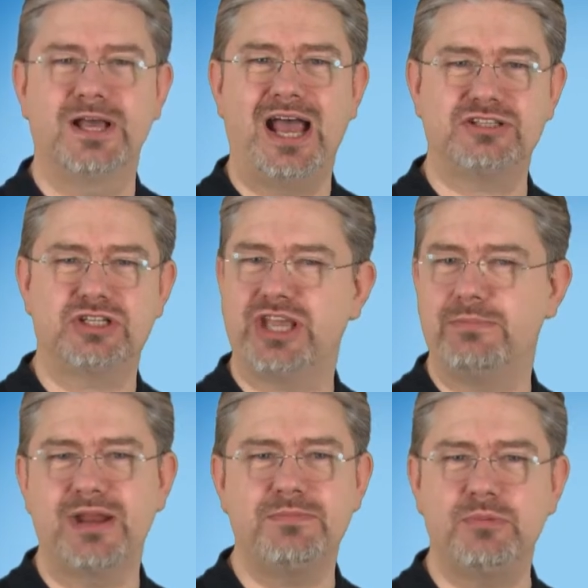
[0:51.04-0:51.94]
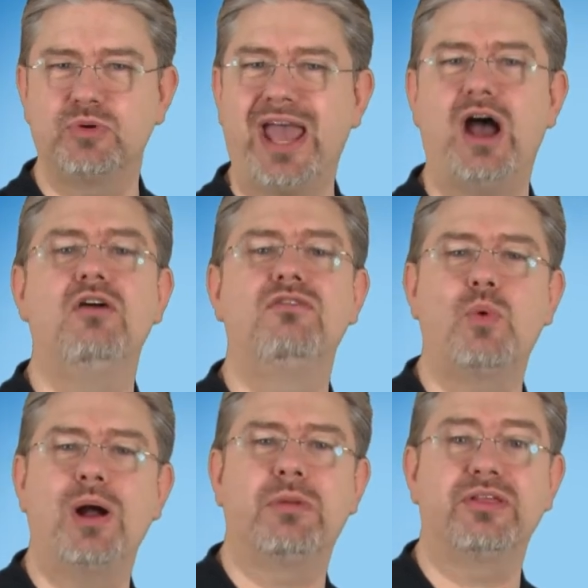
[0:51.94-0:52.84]
As I said, many people get
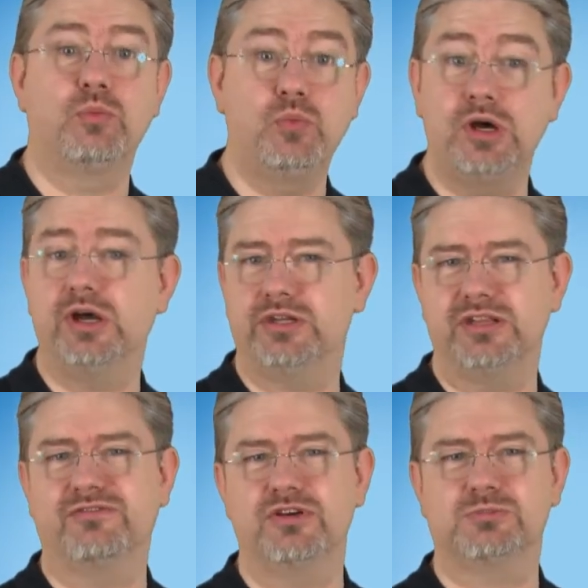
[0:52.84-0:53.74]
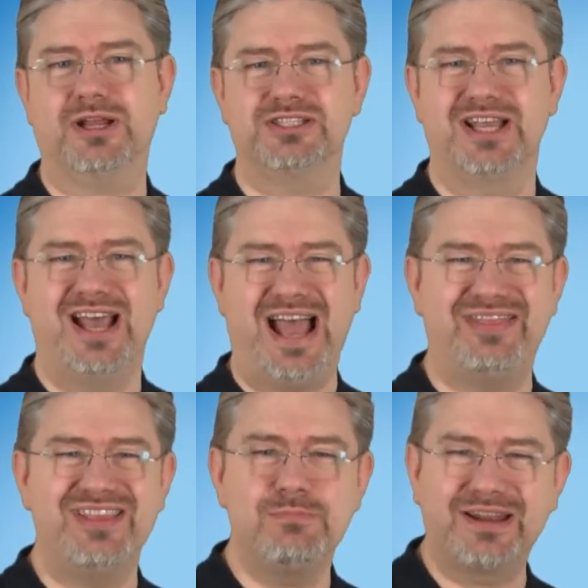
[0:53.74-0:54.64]
overwhelmed by the word in the first place
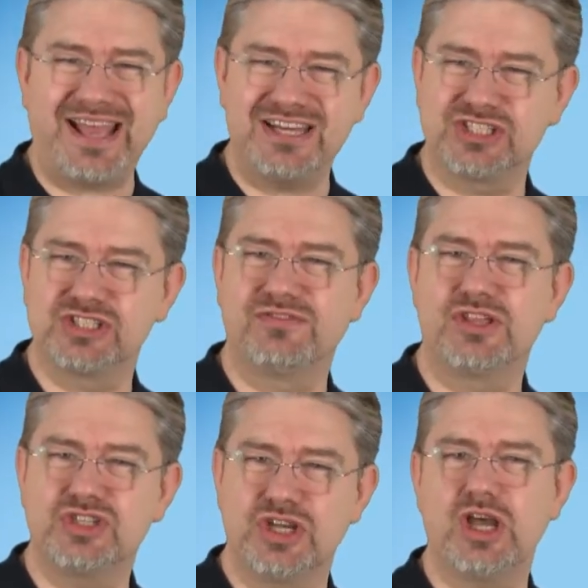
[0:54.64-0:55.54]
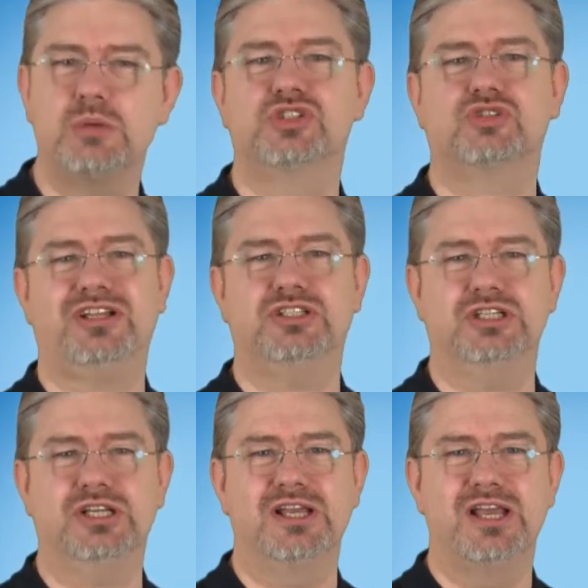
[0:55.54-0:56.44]
and the implications of the term
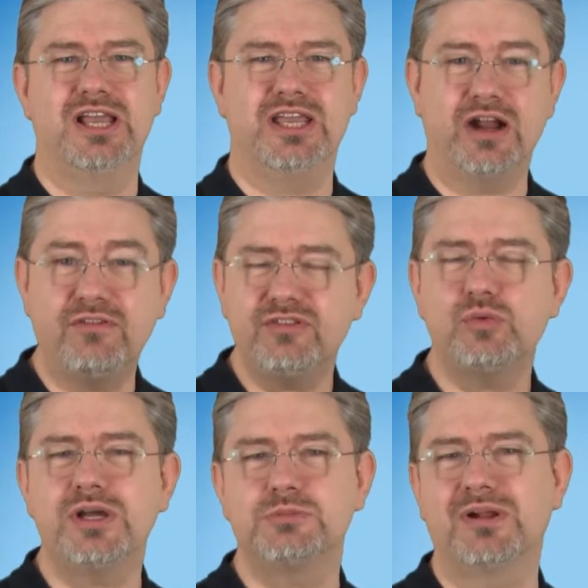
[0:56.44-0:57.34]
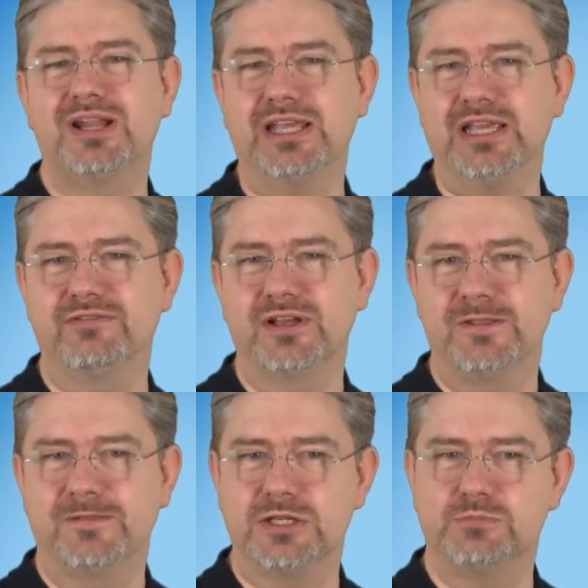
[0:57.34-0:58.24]
strategy. Yet I've always believed
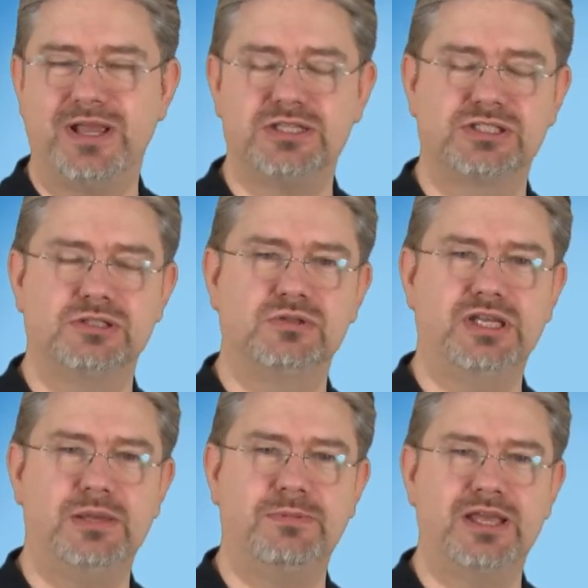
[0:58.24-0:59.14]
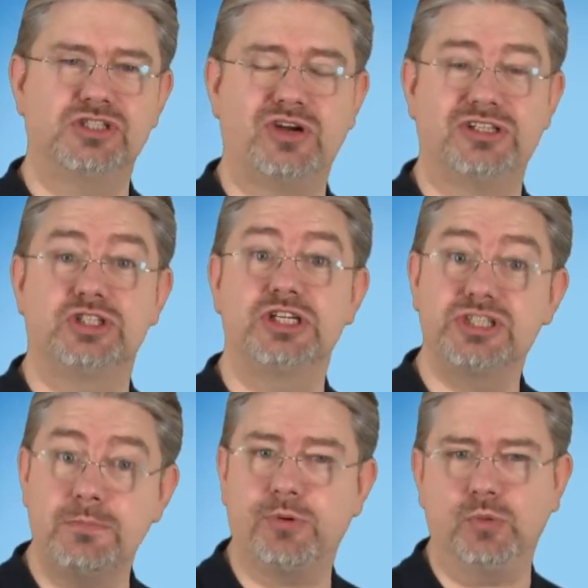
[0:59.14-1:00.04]
that it's best to keep a strategy
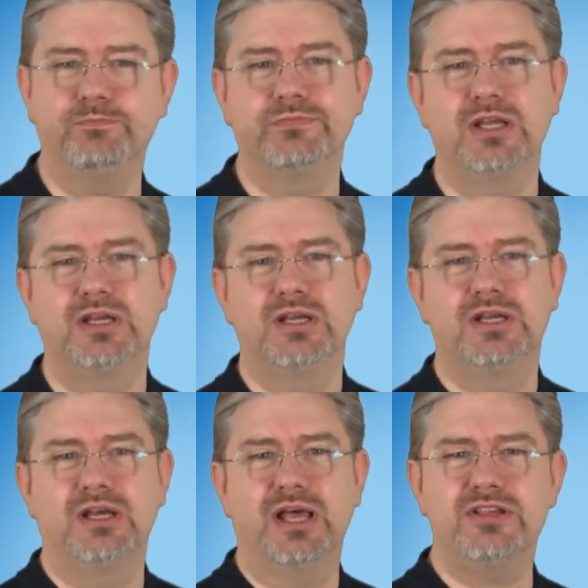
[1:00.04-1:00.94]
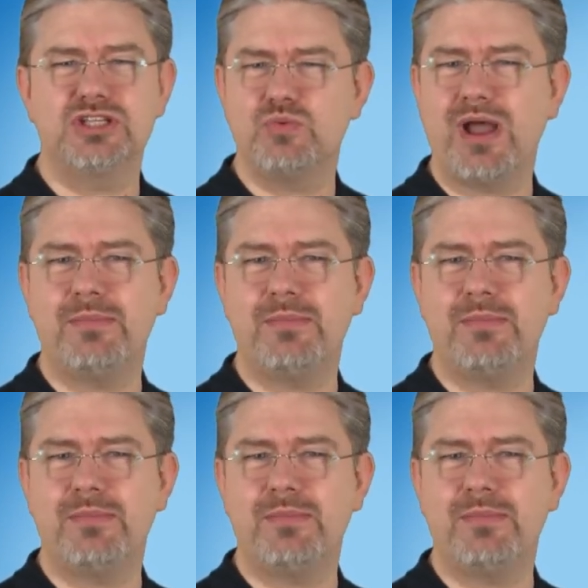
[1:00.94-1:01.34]
simple. And this is where